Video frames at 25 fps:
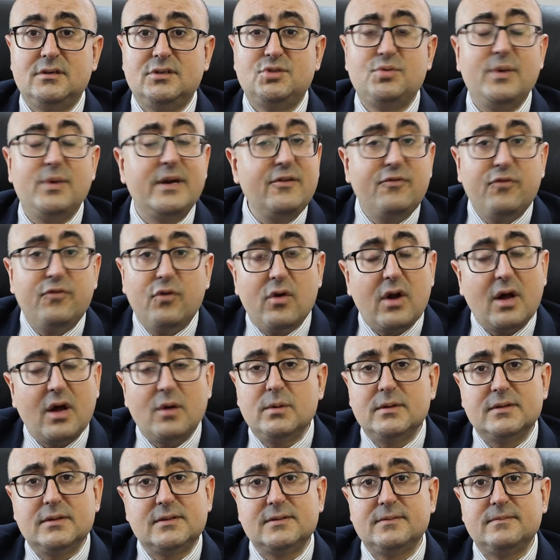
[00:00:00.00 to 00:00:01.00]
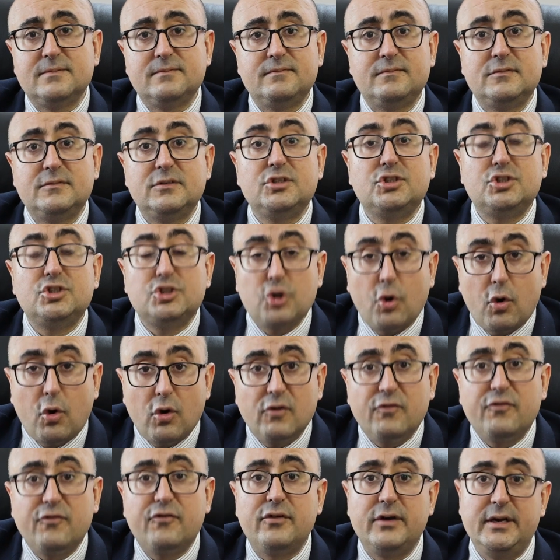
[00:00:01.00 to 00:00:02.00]
24 hours,
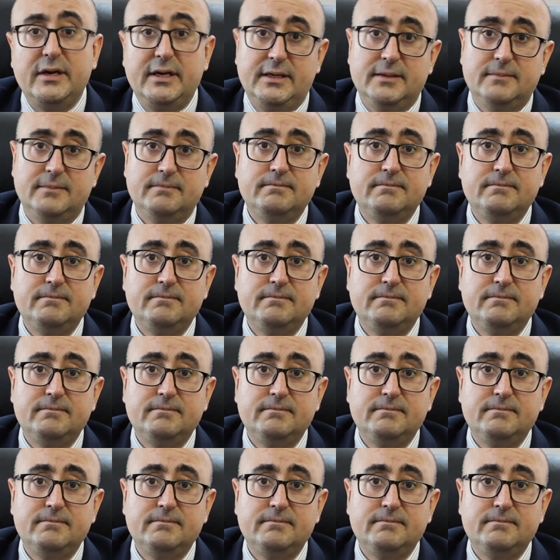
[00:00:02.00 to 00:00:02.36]
toll-free,